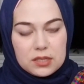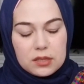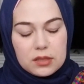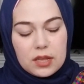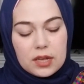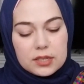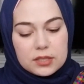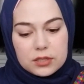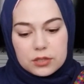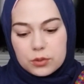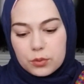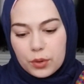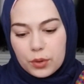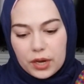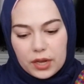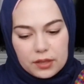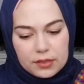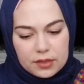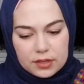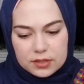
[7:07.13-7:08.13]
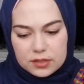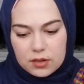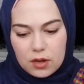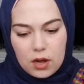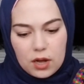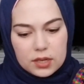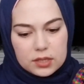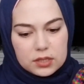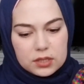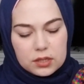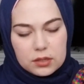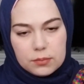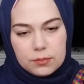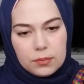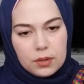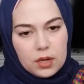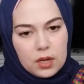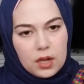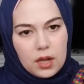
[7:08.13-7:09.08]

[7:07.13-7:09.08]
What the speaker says: then that's great. That's awesome.